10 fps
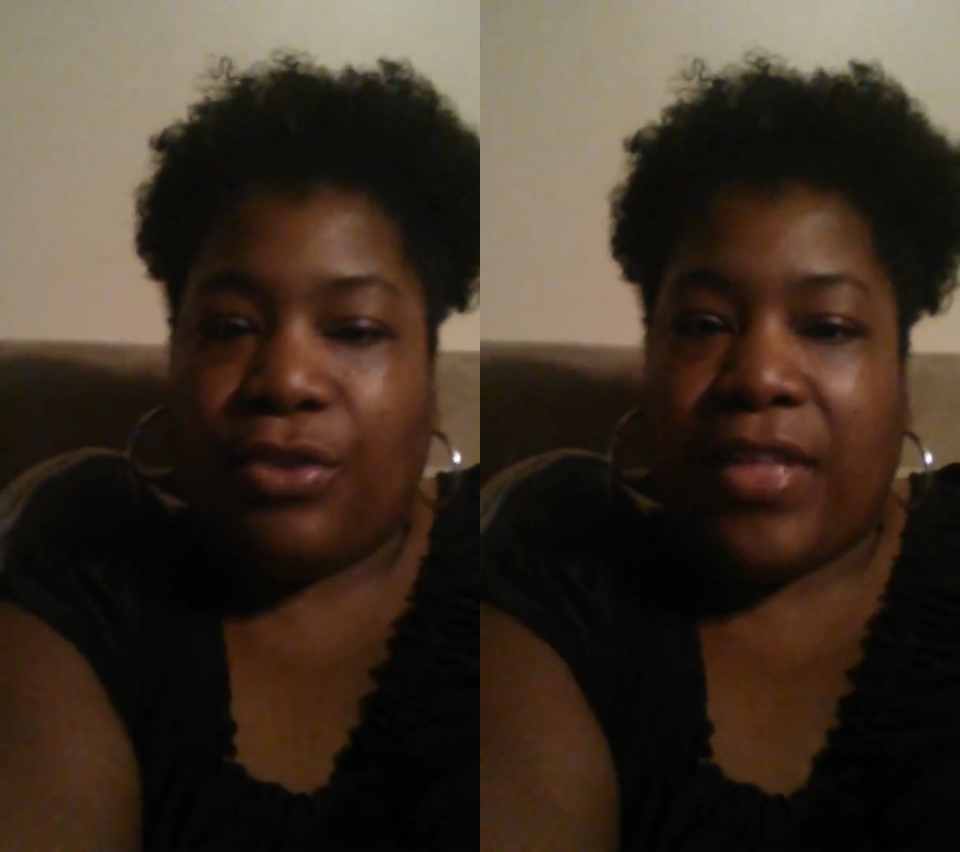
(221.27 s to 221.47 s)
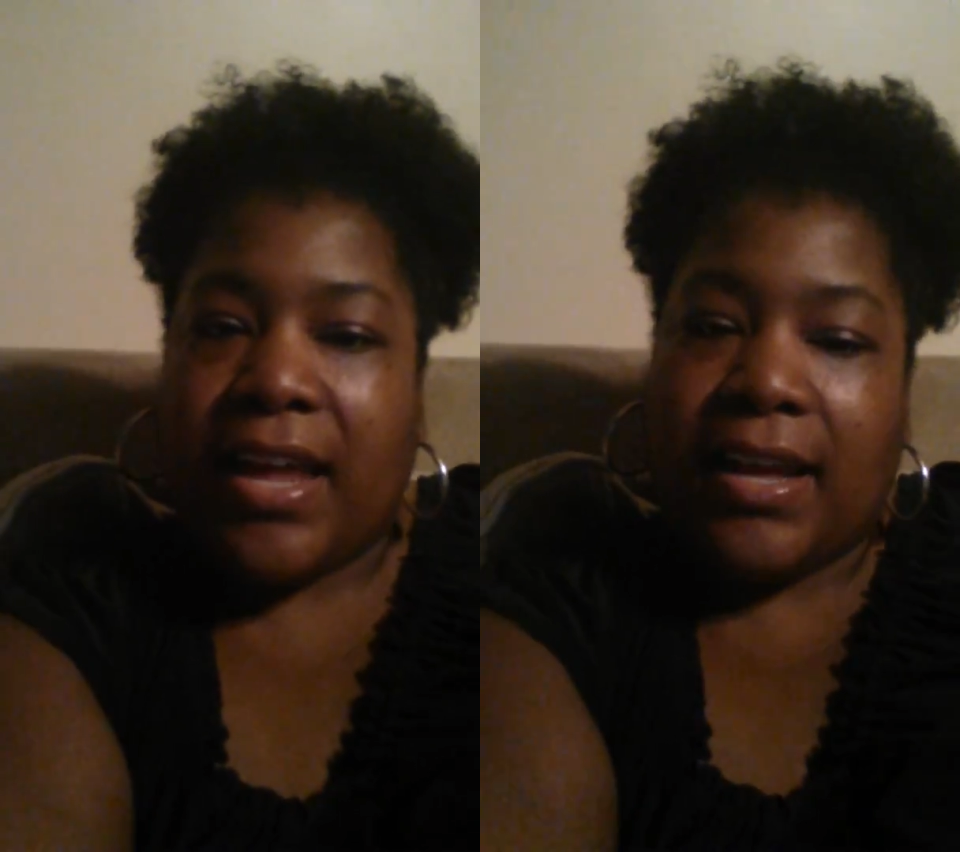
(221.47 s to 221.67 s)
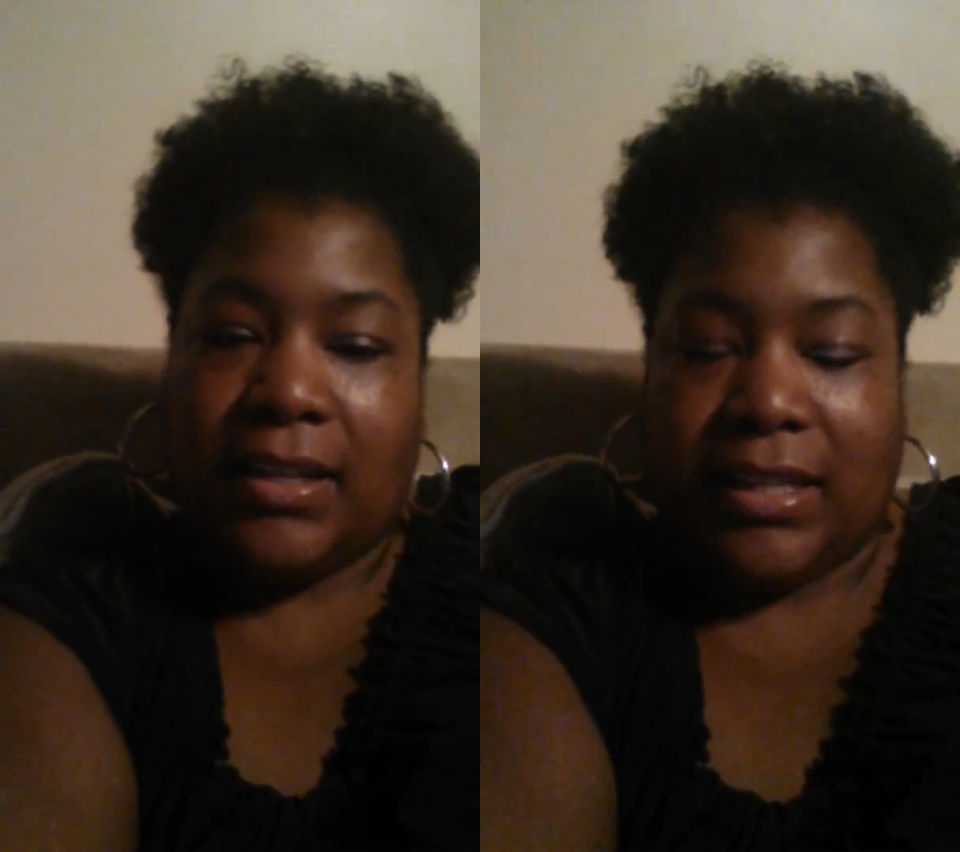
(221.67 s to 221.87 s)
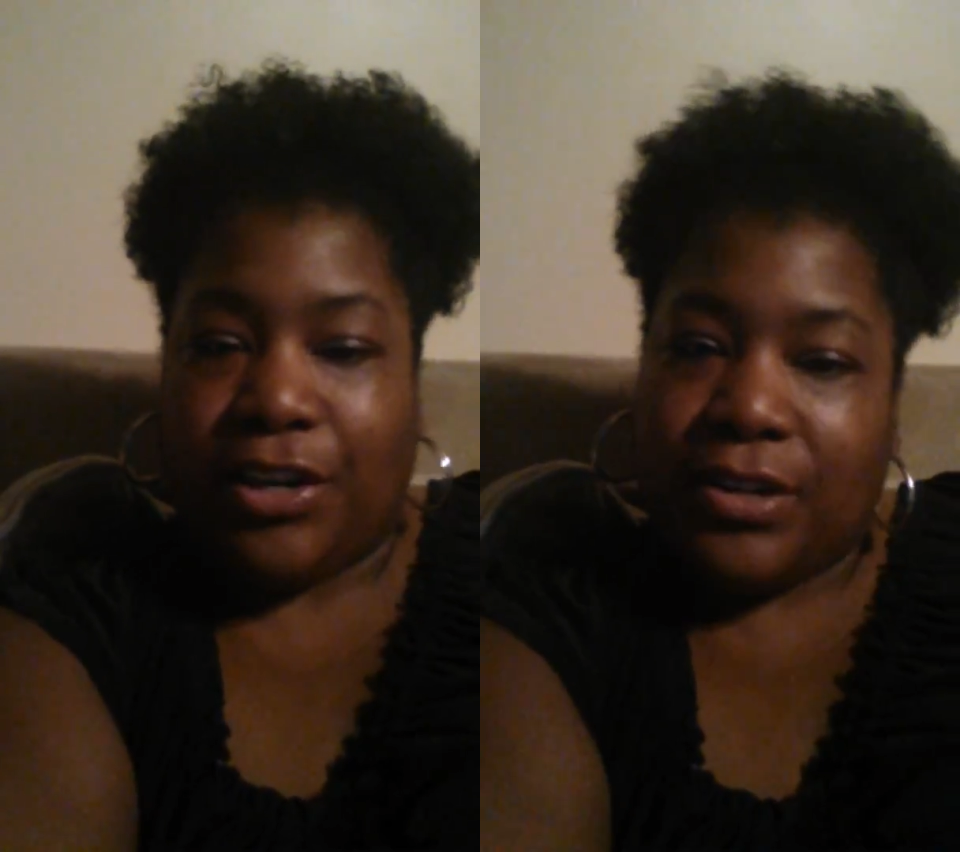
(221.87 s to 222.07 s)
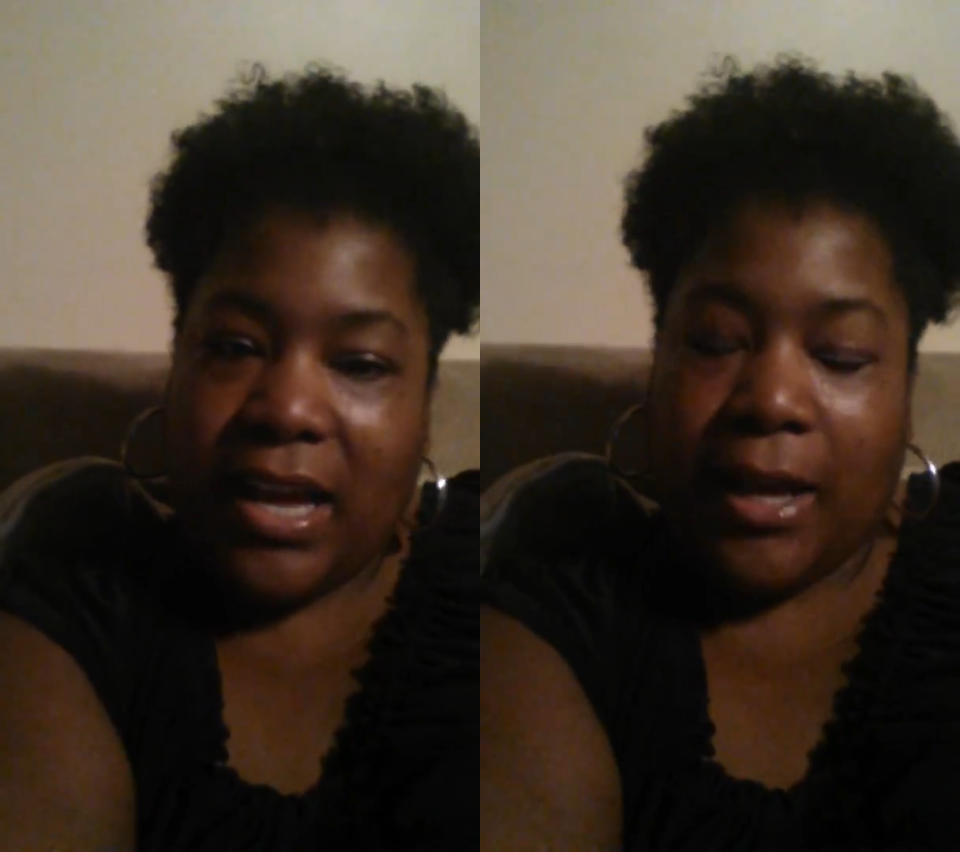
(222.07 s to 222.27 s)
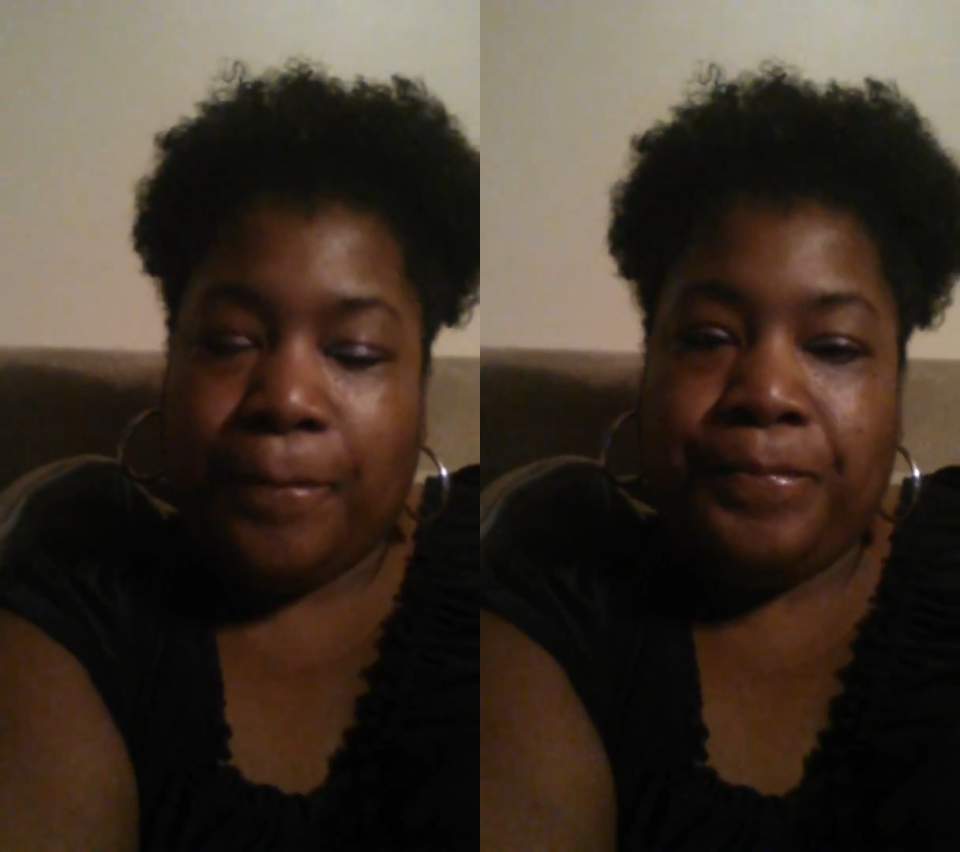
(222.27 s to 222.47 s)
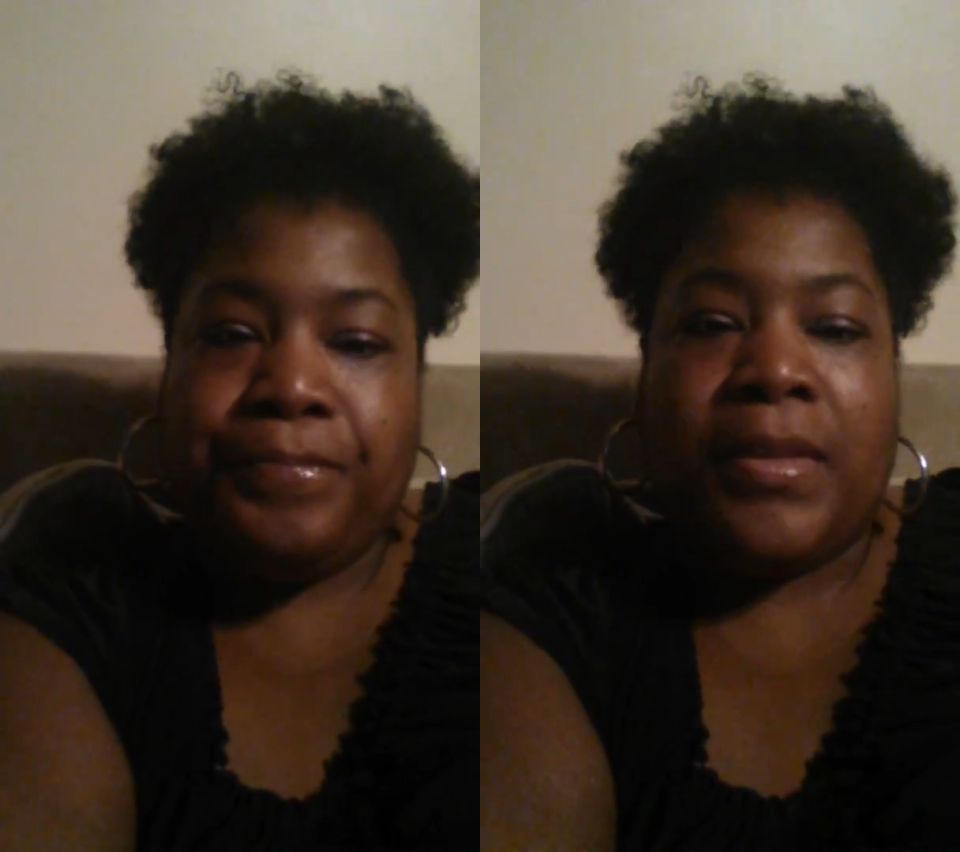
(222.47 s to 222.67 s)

on that at a later date.